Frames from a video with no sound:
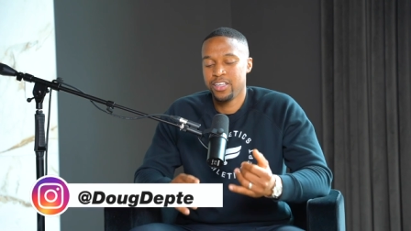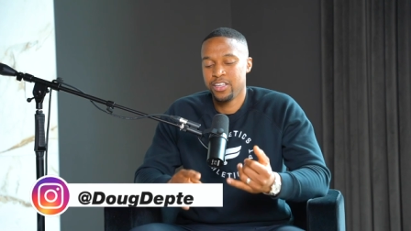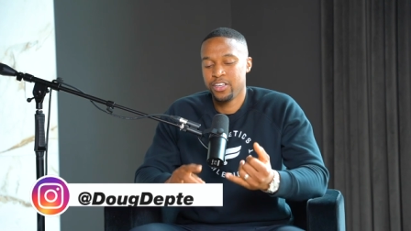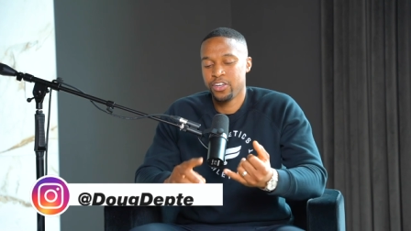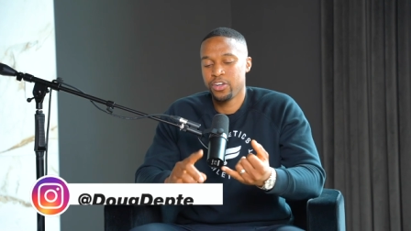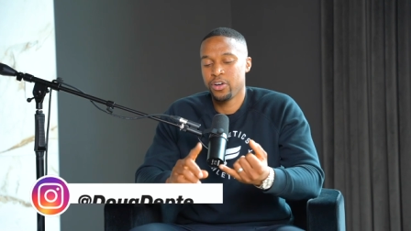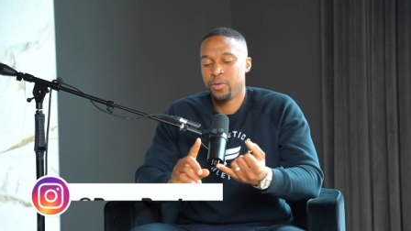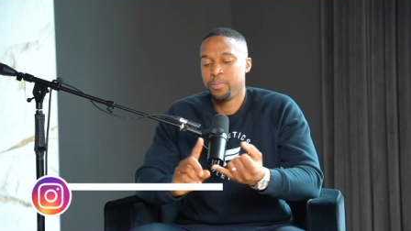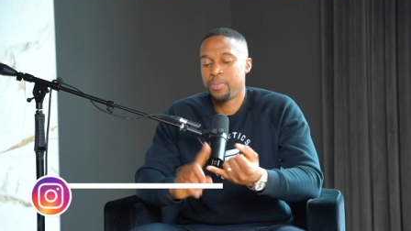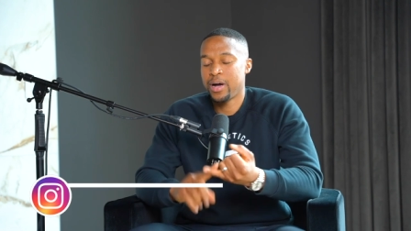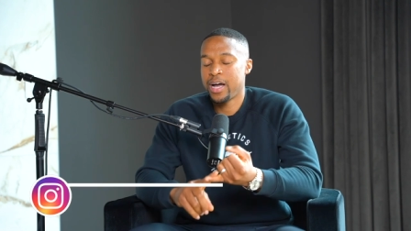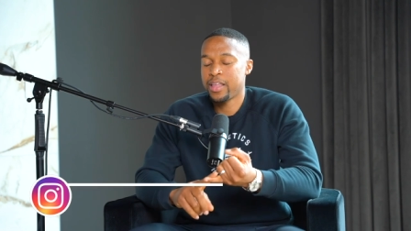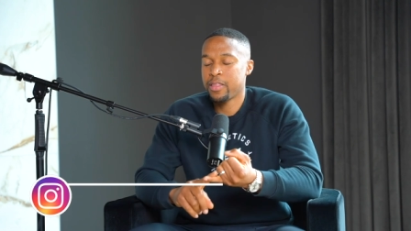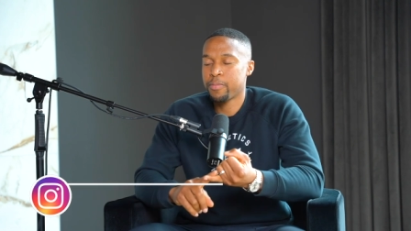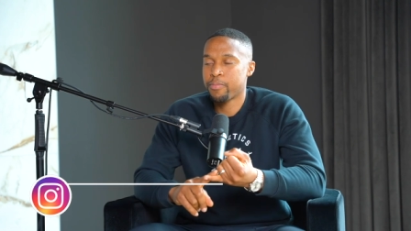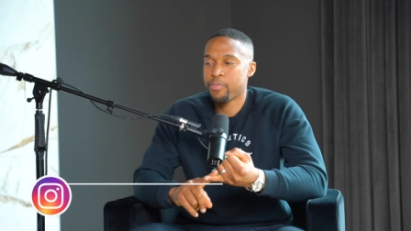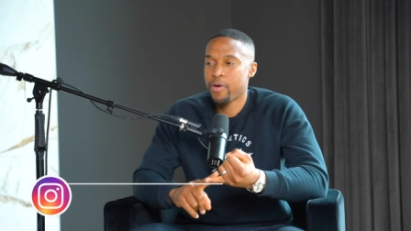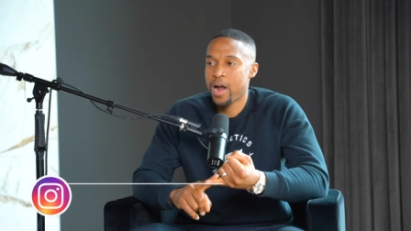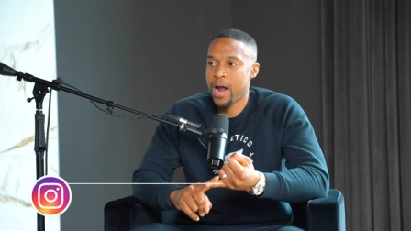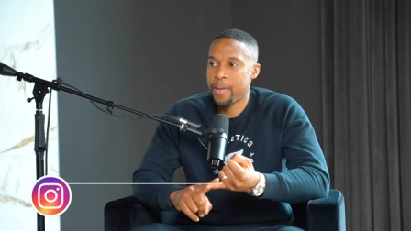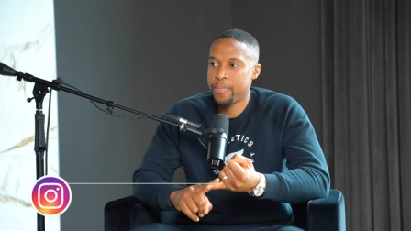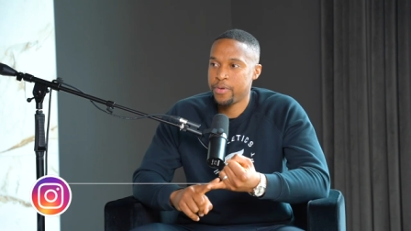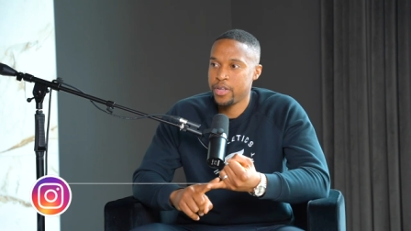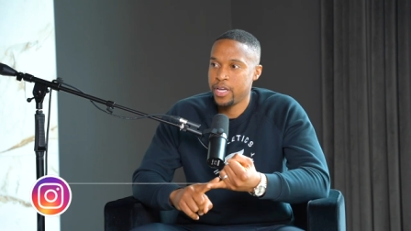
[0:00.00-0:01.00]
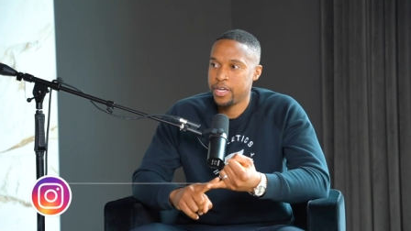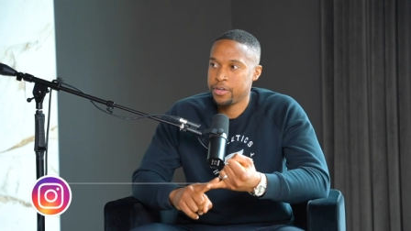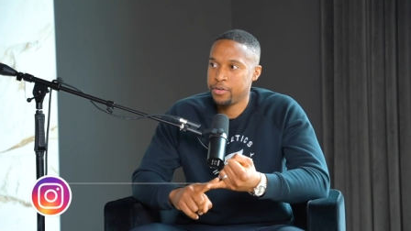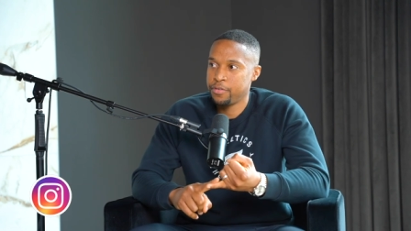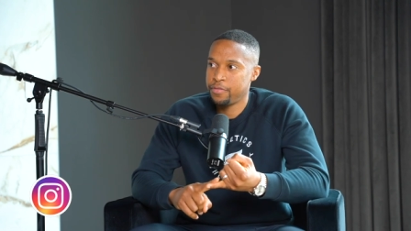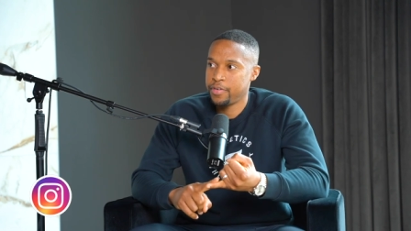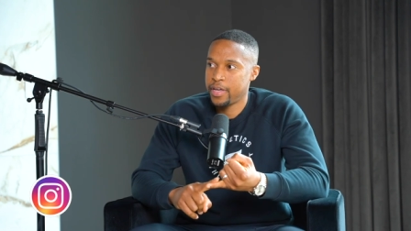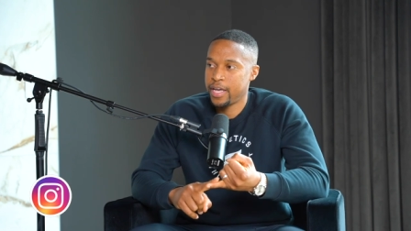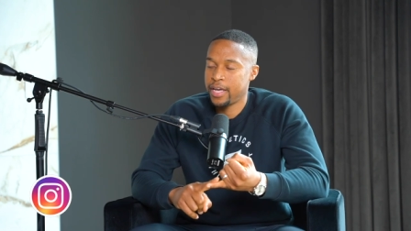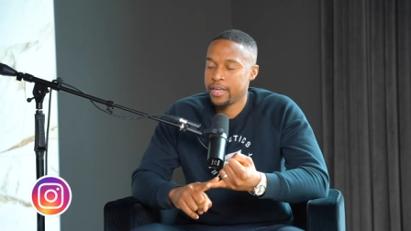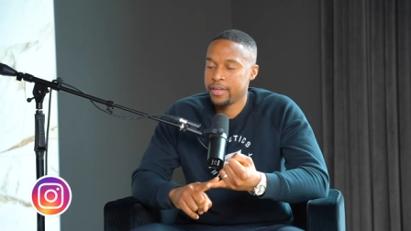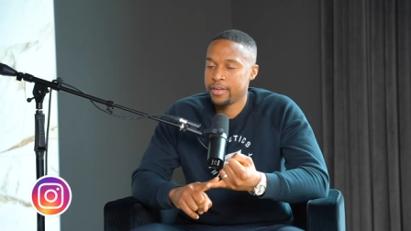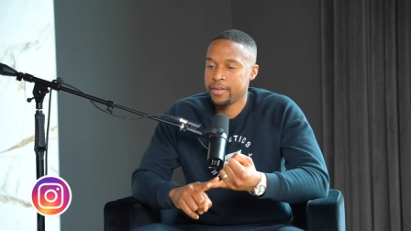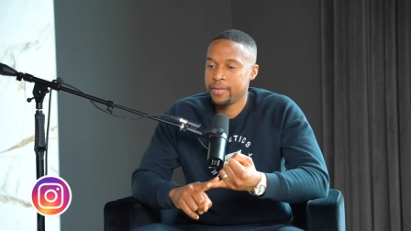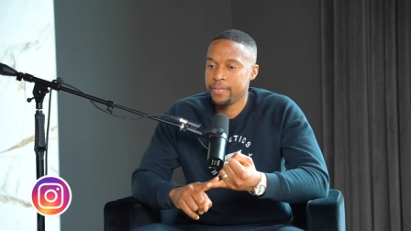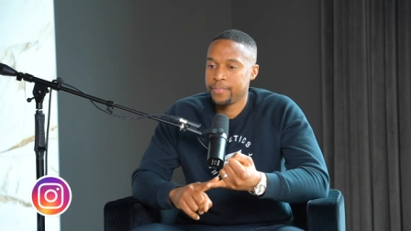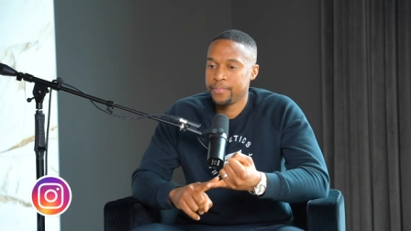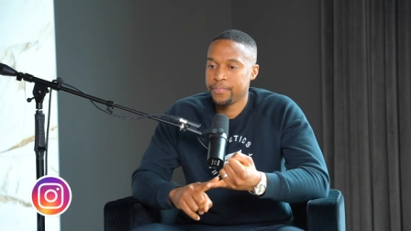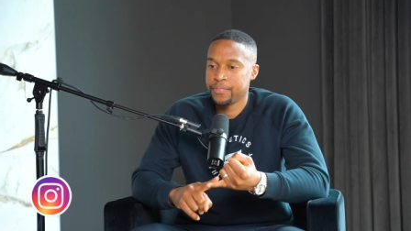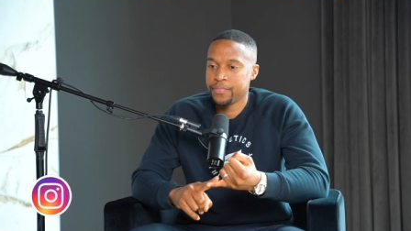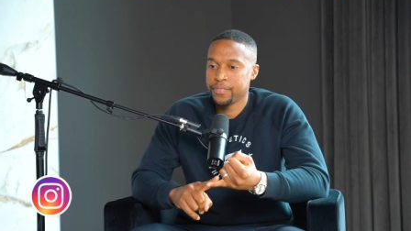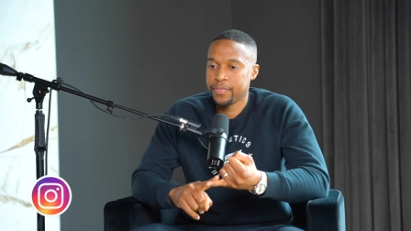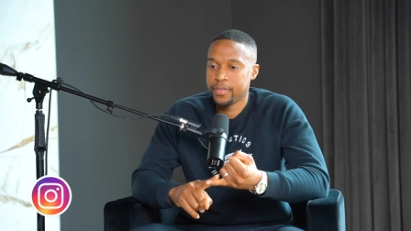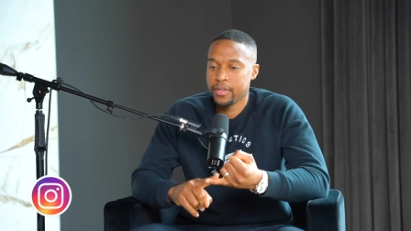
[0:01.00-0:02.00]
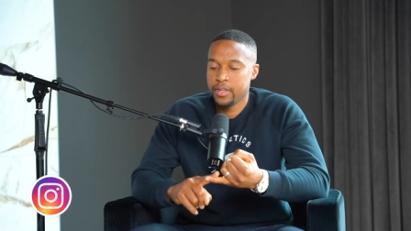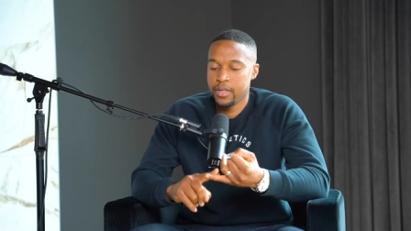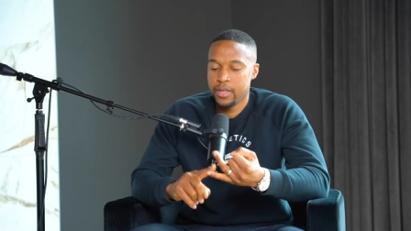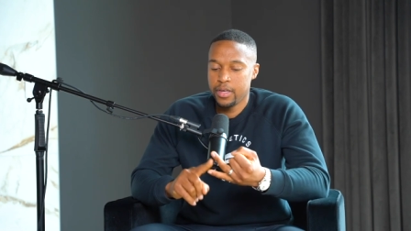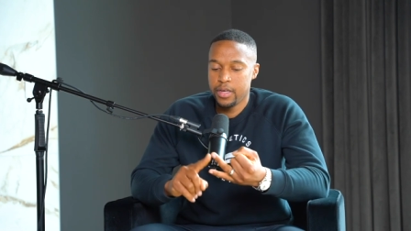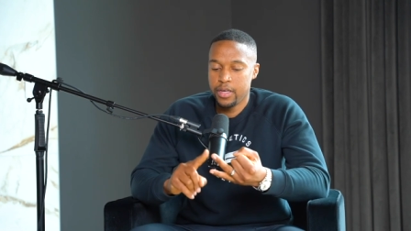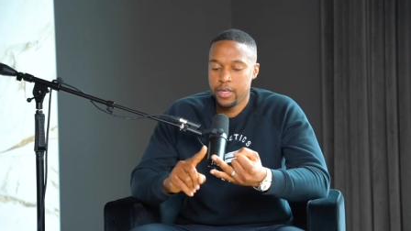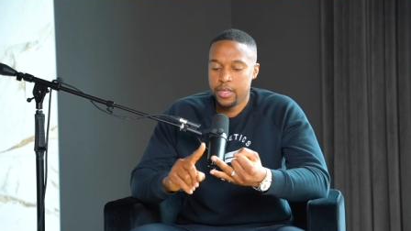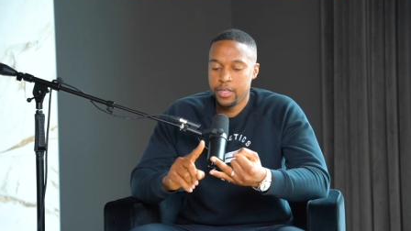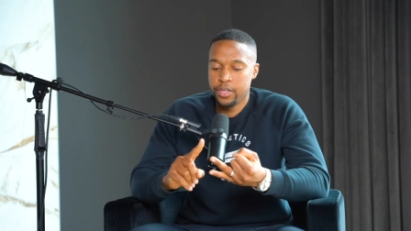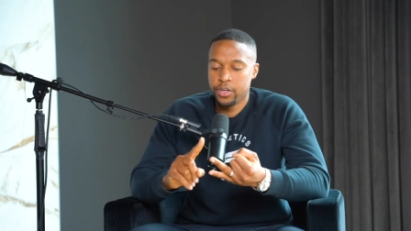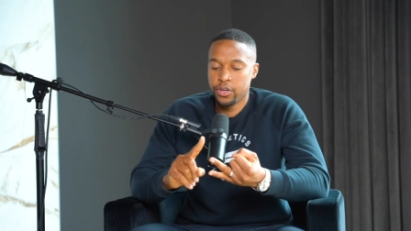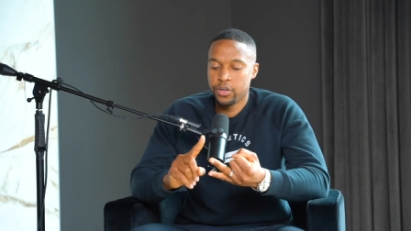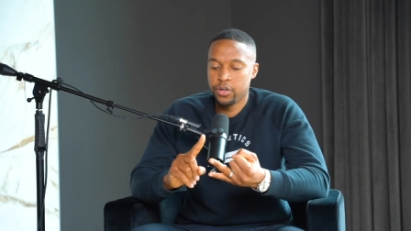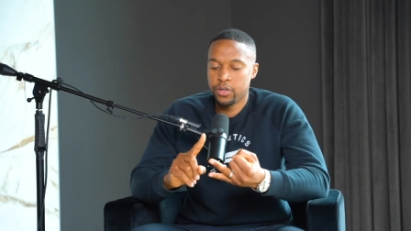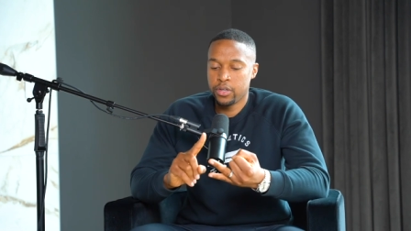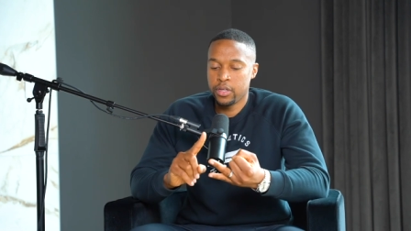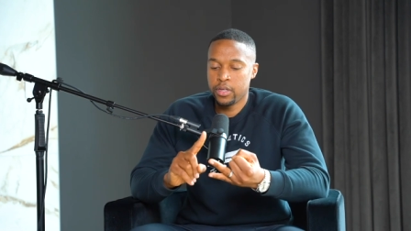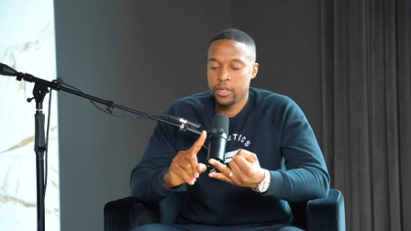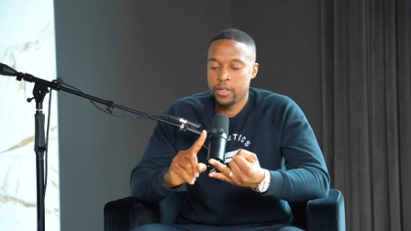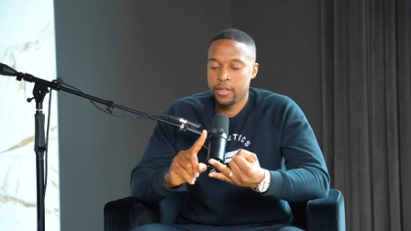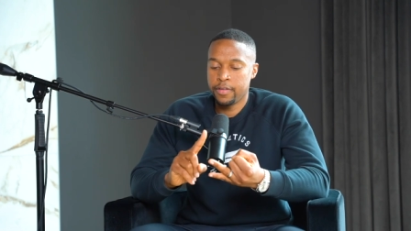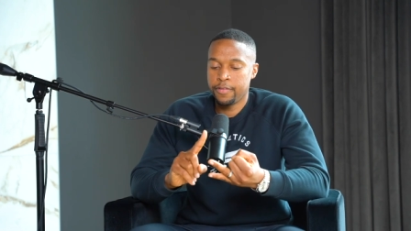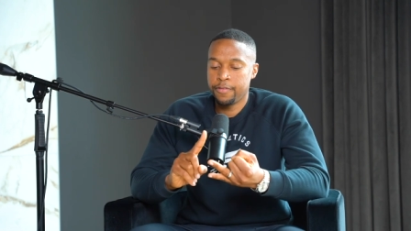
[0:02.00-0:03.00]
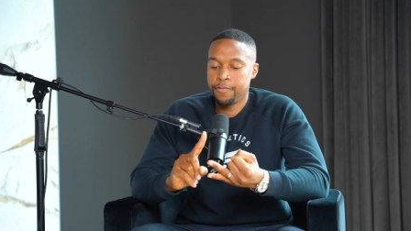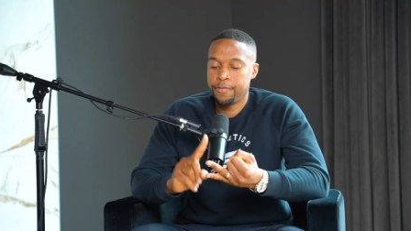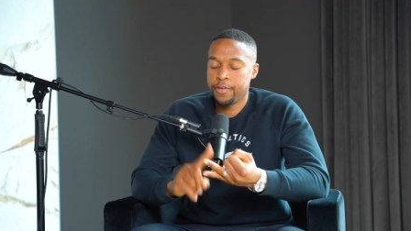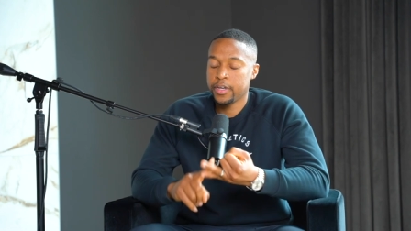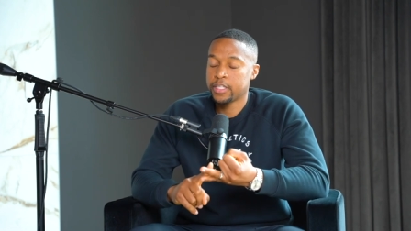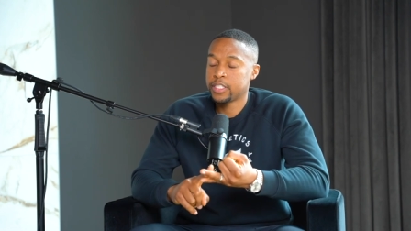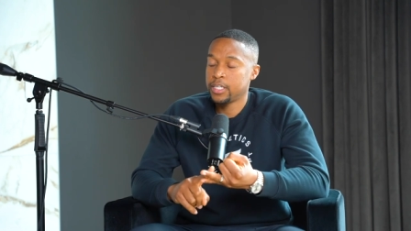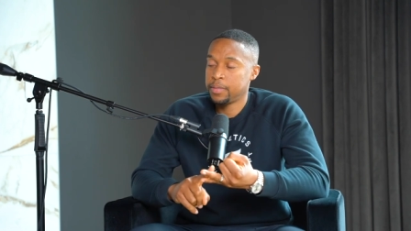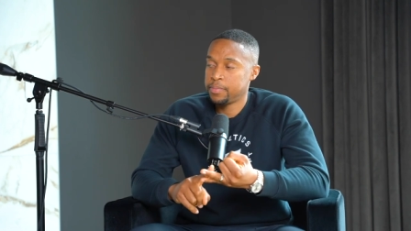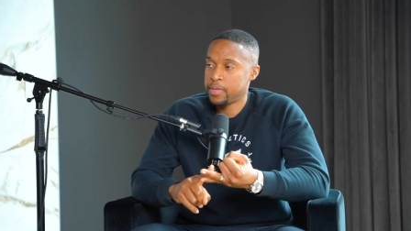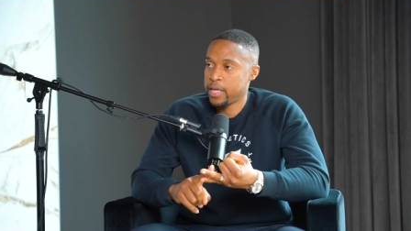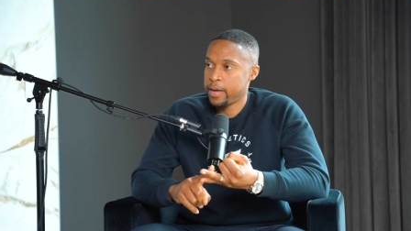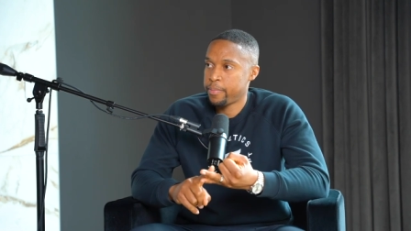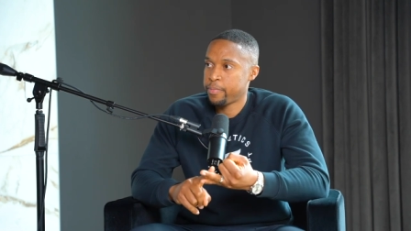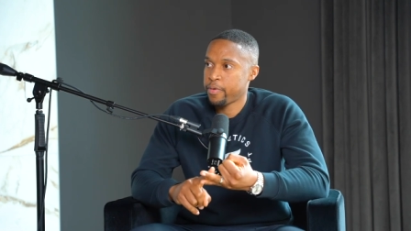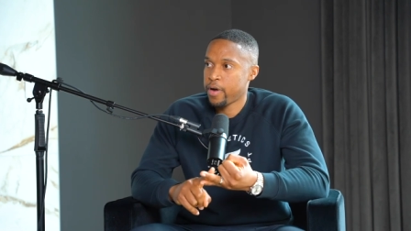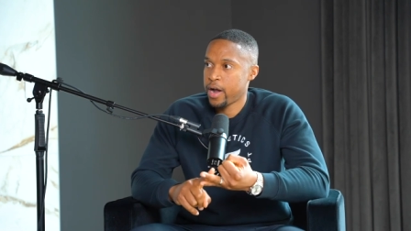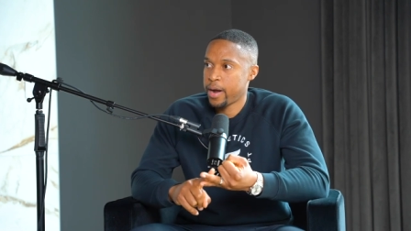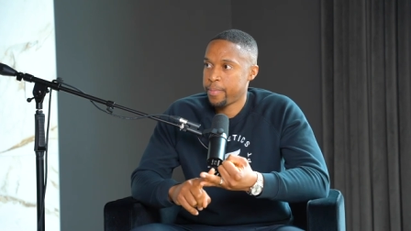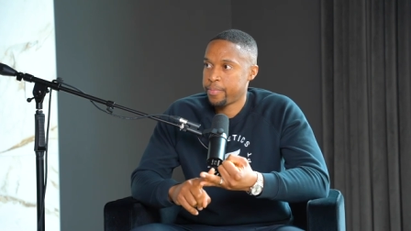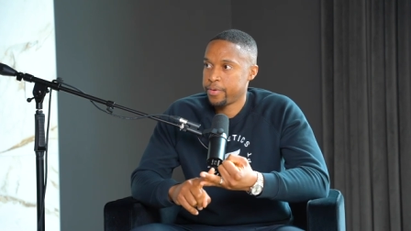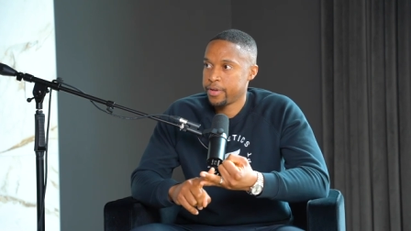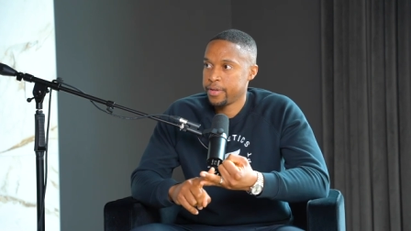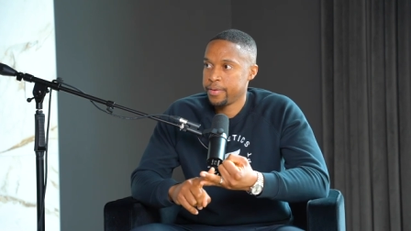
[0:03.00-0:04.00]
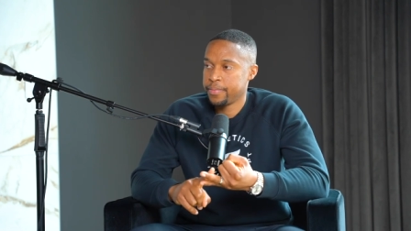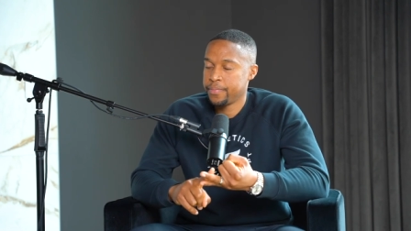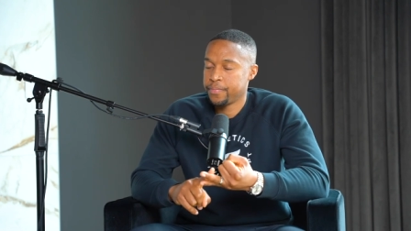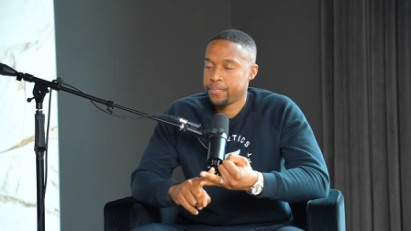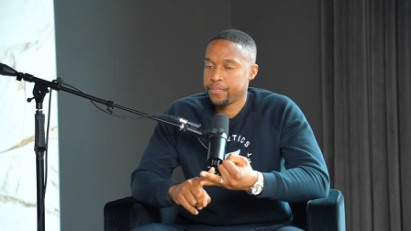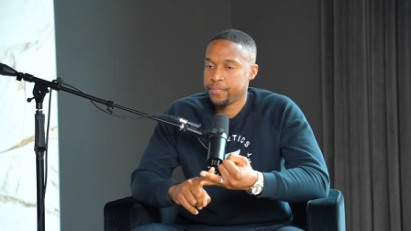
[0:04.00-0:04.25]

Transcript: You're gonna buy the property undervalued. You're gonna fix up that property.